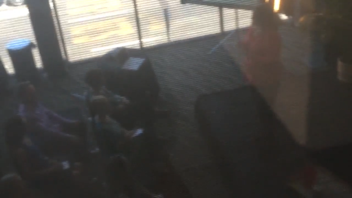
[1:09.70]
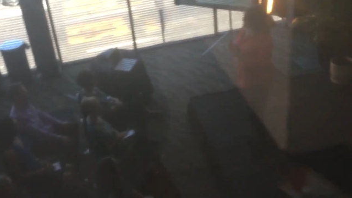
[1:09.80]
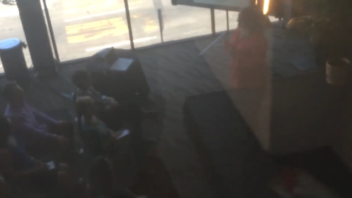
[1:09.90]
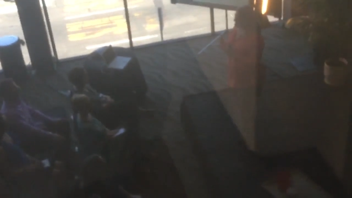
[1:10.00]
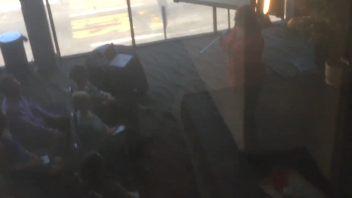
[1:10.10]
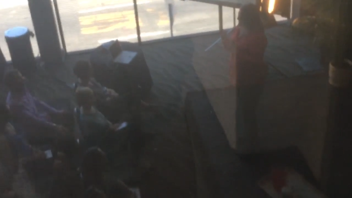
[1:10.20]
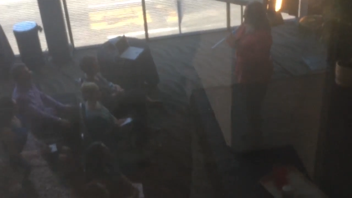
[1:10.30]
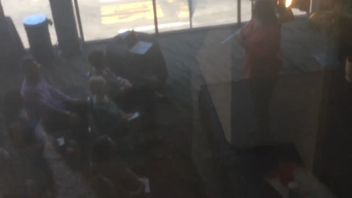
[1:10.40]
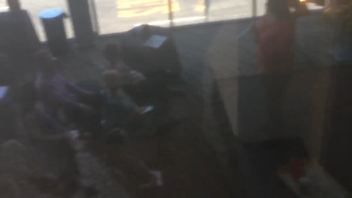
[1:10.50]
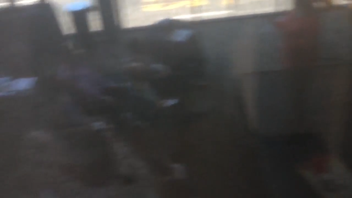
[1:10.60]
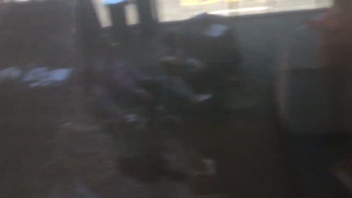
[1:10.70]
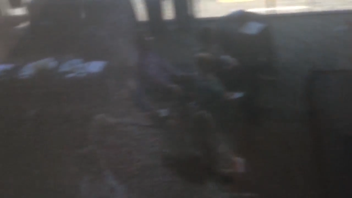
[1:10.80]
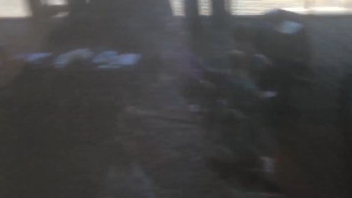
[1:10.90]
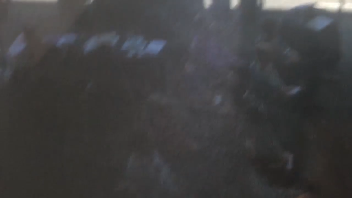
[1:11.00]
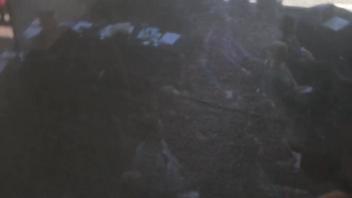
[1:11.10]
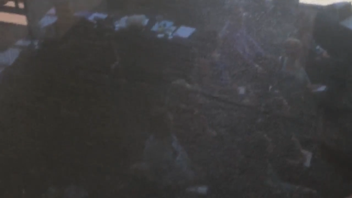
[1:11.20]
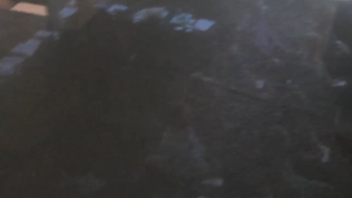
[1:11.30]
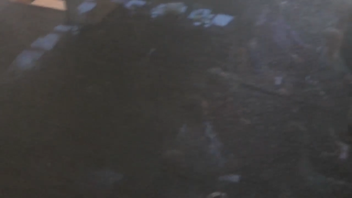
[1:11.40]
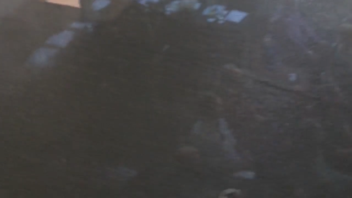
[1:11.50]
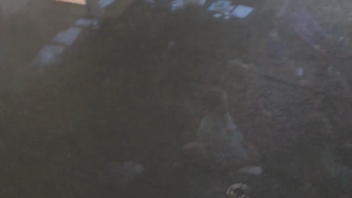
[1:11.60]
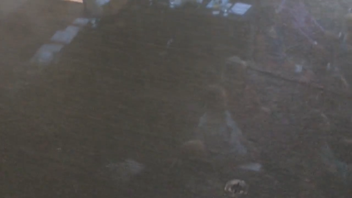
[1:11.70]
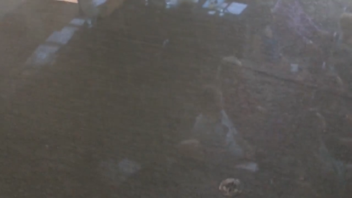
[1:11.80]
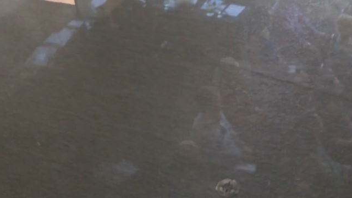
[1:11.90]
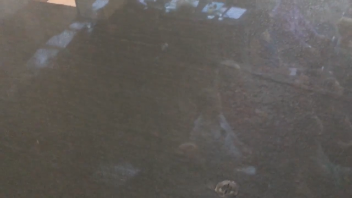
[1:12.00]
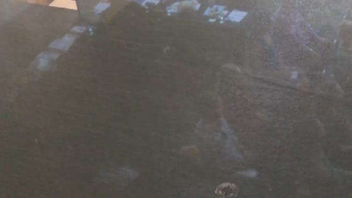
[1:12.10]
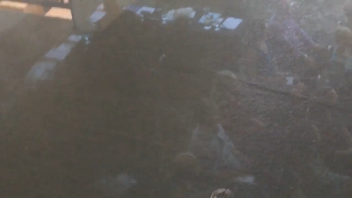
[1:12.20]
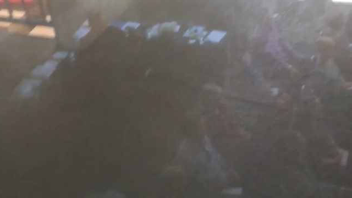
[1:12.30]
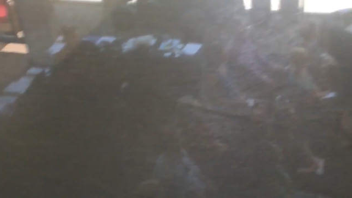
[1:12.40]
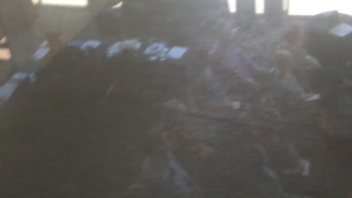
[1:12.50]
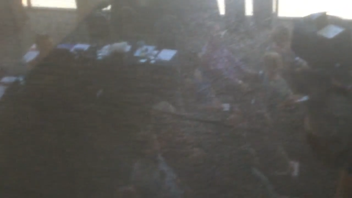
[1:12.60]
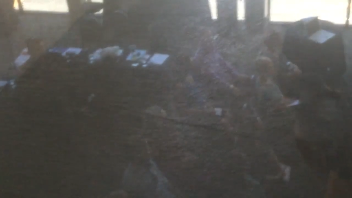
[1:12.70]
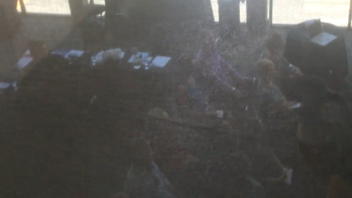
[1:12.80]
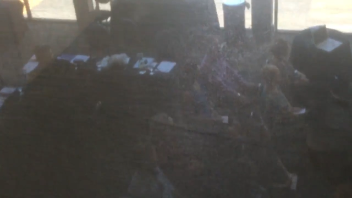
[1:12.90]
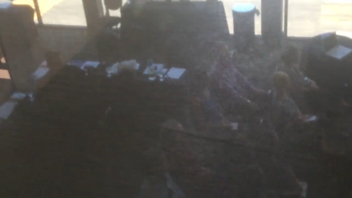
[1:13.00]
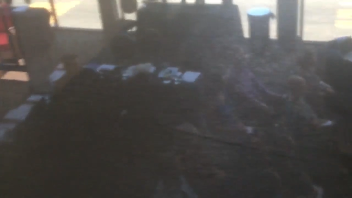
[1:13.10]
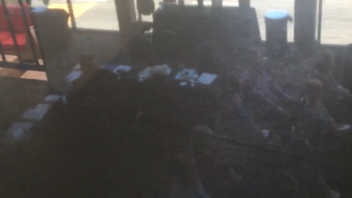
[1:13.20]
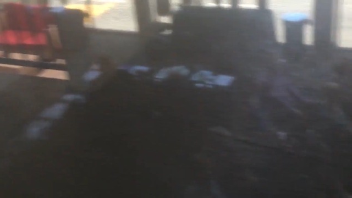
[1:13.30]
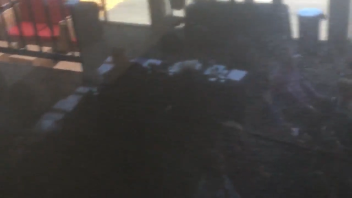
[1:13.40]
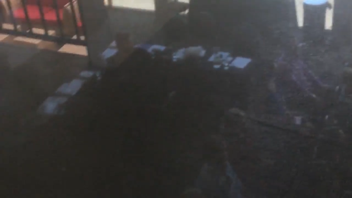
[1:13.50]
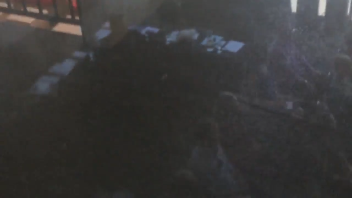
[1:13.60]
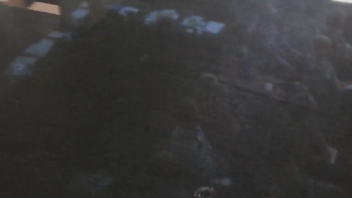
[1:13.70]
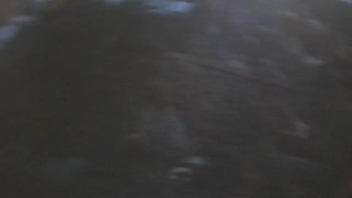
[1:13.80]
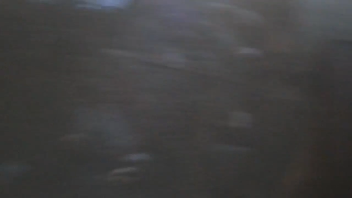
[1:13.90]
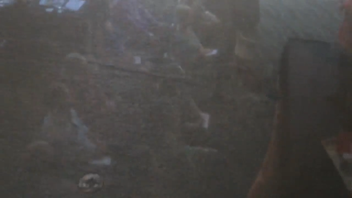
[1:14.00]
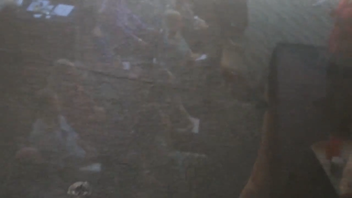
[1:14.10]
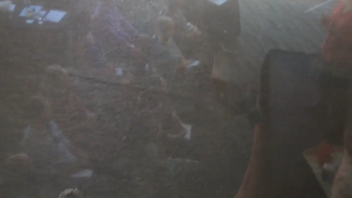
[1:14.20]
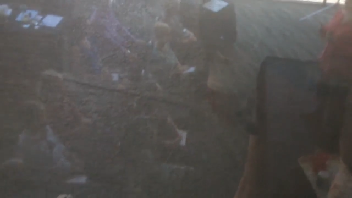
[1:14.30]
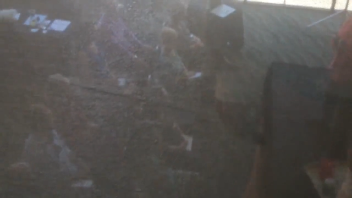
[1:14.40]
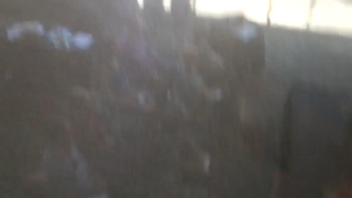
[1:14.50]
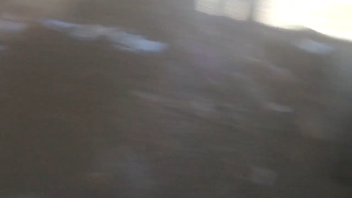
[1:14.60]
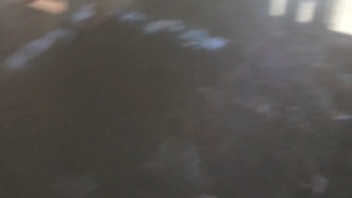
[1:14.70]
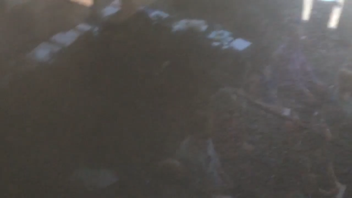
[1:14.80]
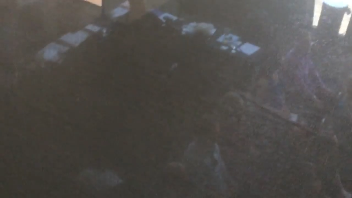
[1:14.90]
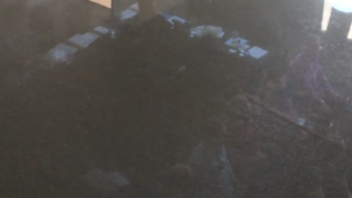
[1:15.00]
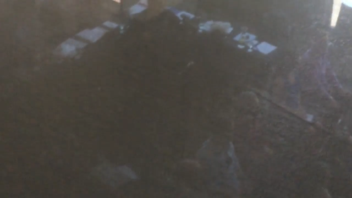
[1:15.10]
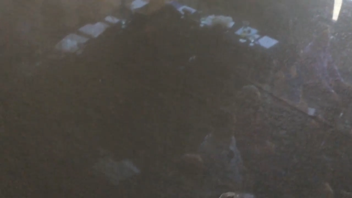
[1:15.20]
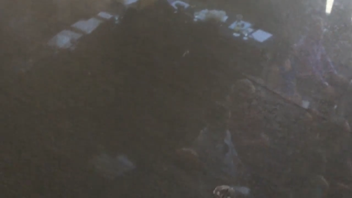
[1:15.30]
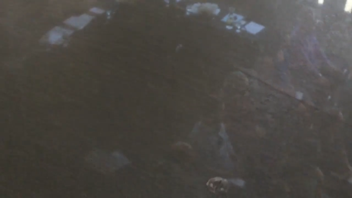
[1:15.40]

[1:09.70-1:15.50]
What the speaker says: (no speaker visible)